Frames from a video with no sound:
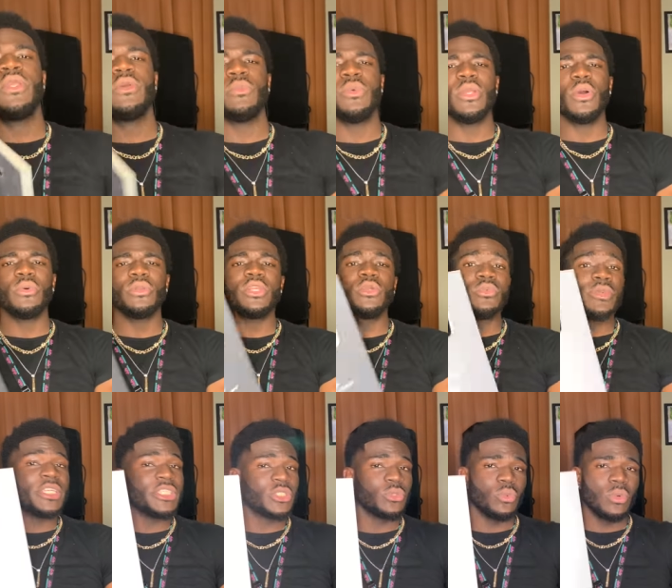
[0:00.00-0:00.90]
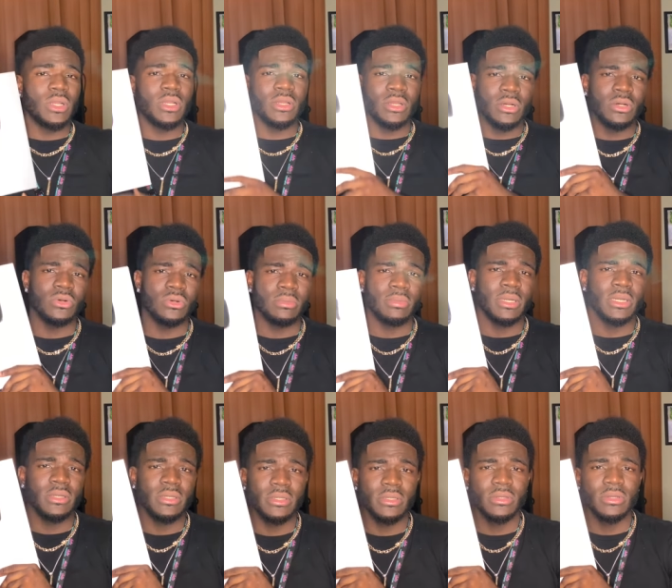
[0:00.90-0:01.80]
we only reached one goal,
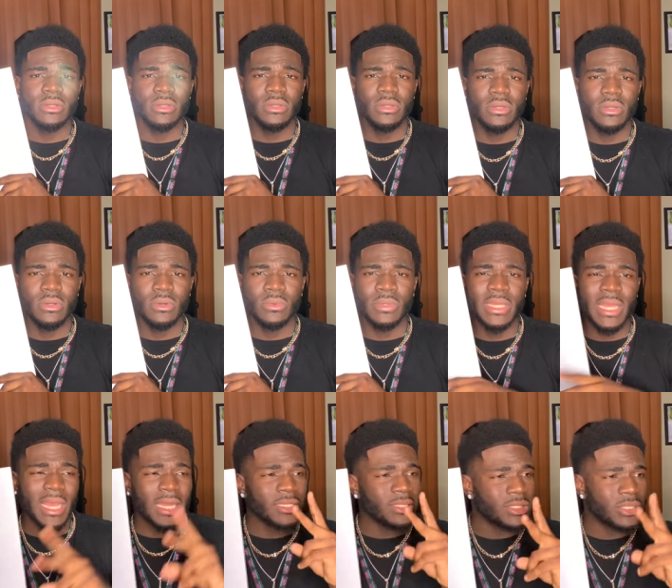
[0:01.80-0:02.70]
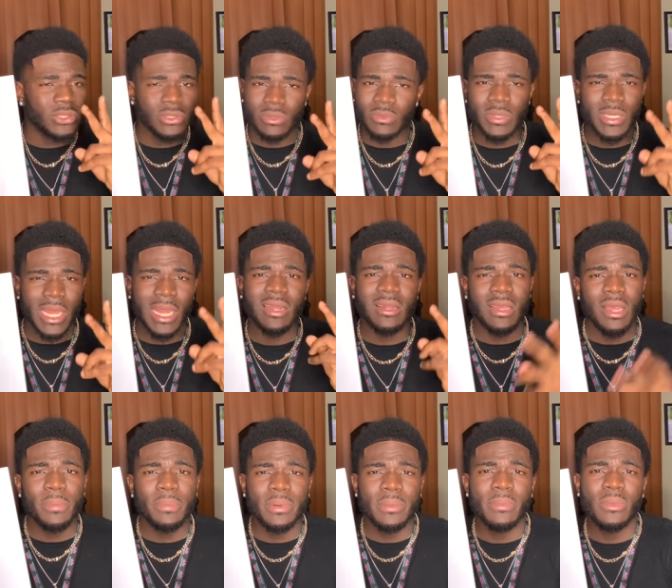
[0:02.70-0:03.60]
bro. We got a
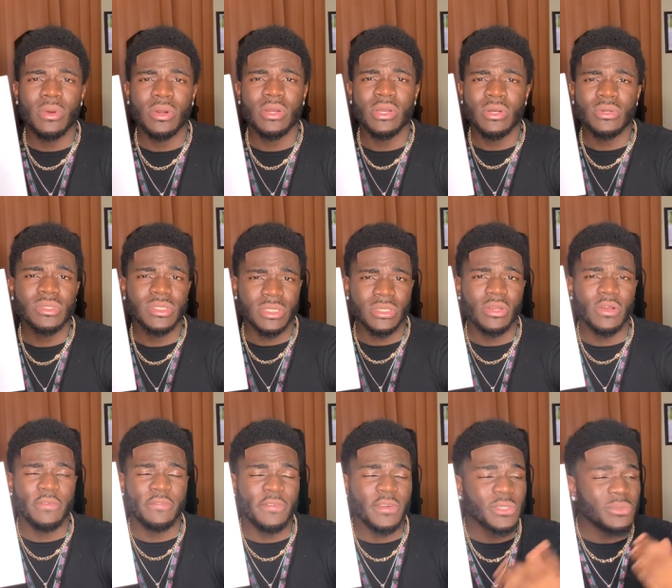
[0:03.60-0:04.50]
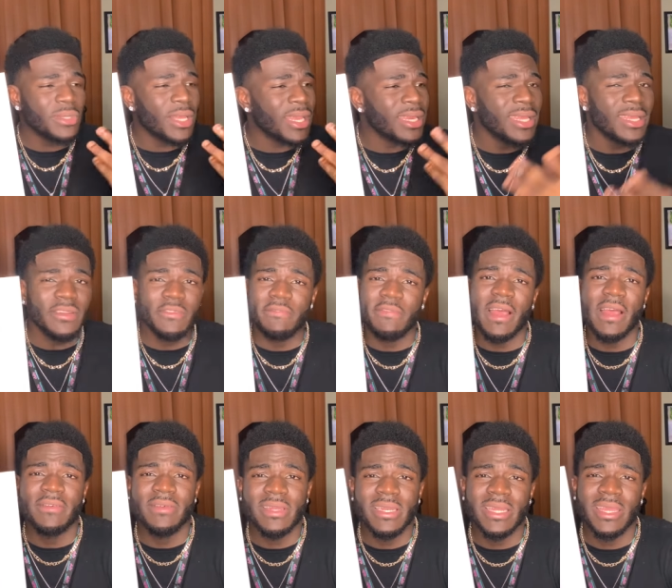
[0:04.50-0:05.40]
couple more goals to go. First, we got to get to
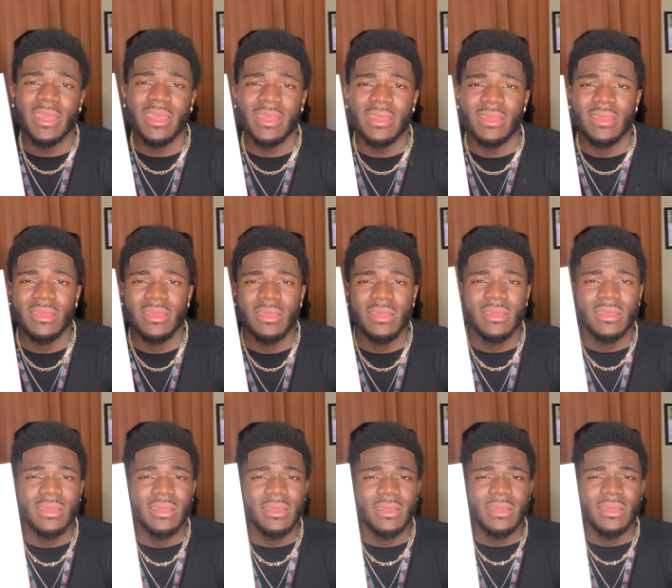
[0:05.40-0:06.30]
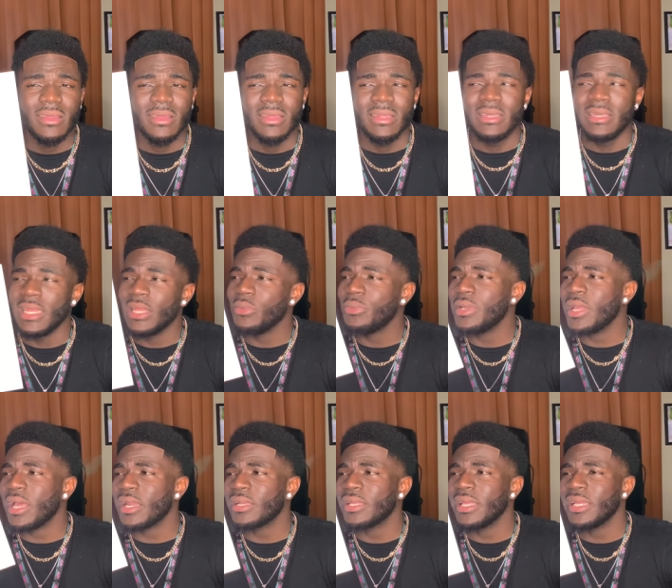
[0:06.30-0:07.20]
500K. Then we
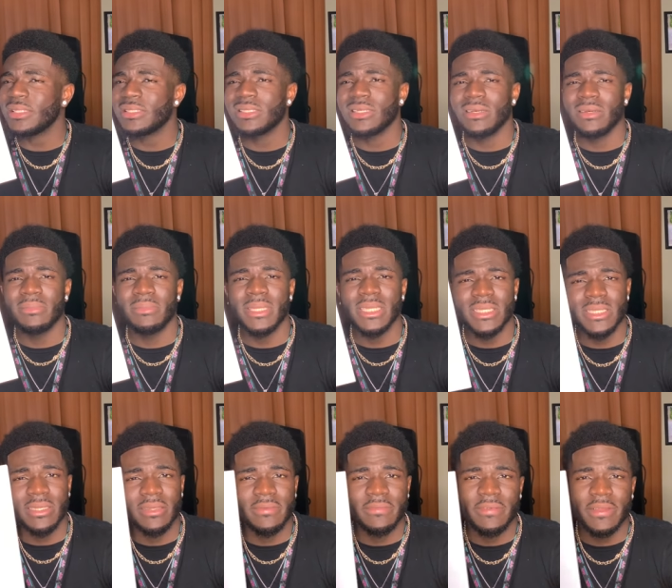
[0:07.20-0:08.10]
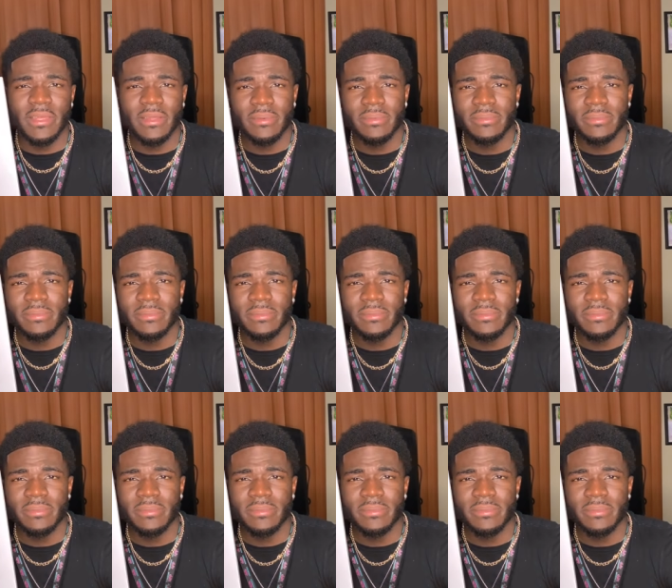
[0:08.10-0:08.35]
got to get to 1 million, fam.